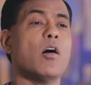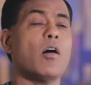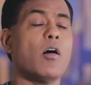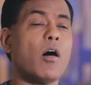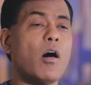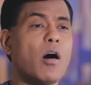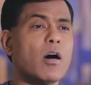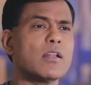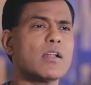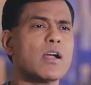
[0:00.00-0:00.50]

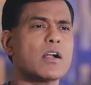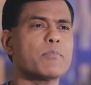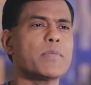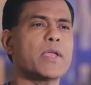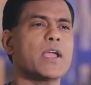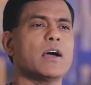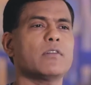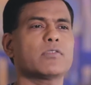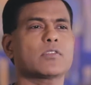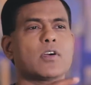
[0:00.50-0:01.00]
on our
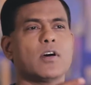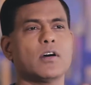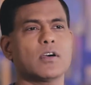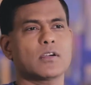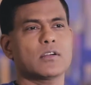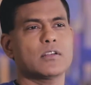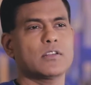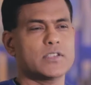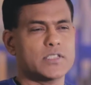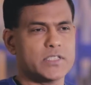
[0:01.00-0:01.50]
behalf,
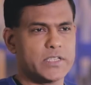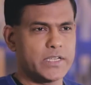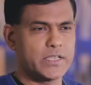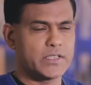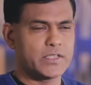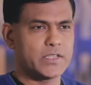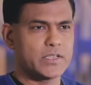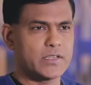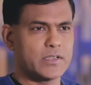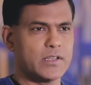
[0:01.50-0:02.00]
conquer
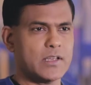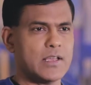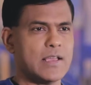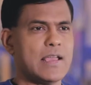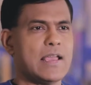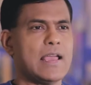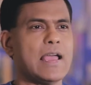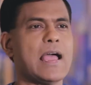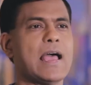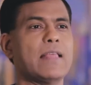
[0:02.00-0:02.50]
Satan,
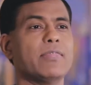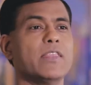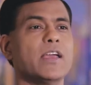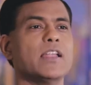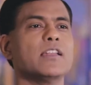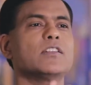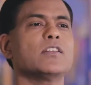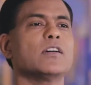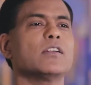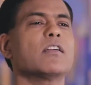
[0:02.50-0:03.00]
and
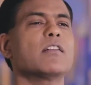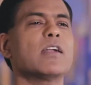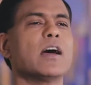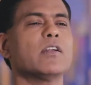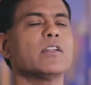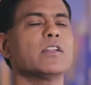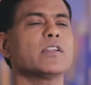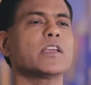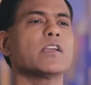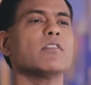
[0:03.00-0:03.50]
then turn
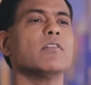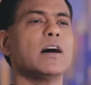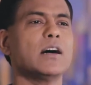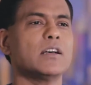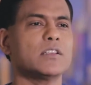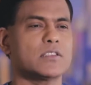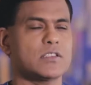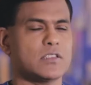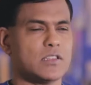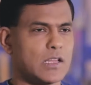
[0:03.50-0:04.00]
around and give
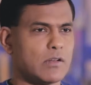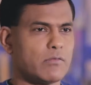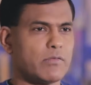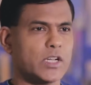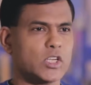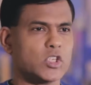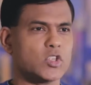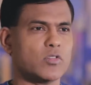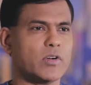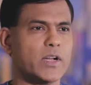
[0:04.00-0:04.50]
us that
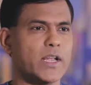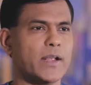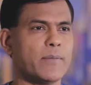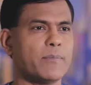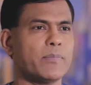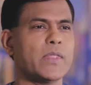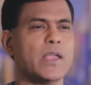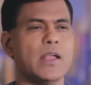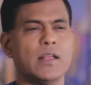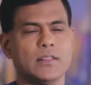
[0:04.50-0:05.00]
victory.
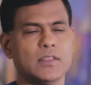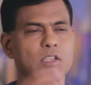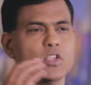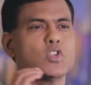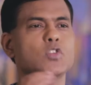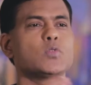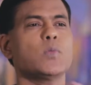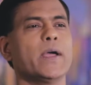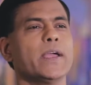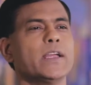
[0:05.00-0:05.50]

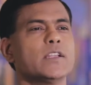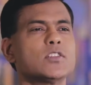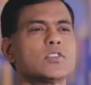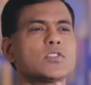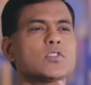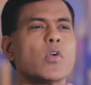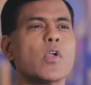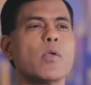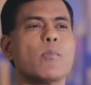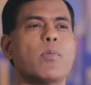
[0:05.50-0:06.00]
This is why it's
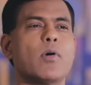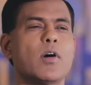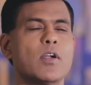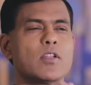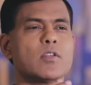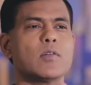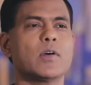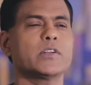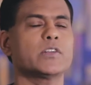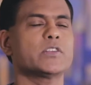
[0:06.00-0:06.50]
so
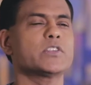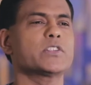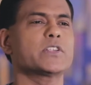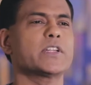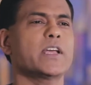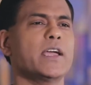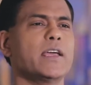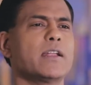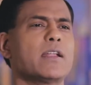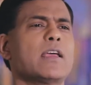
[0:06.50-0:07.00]
important to
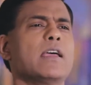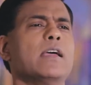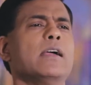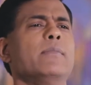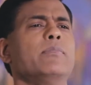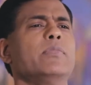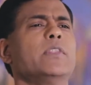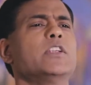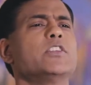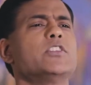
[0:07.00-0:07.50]
understand
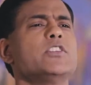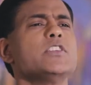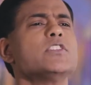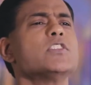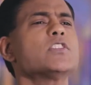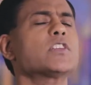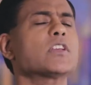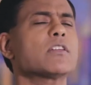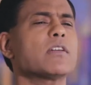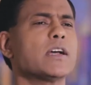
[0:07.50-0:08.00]
that
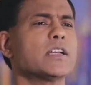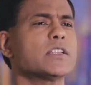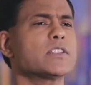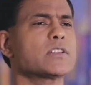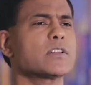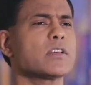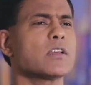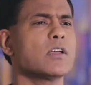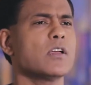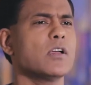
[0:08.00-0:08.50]
Jesus
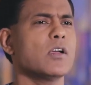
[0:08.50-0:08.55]
Christ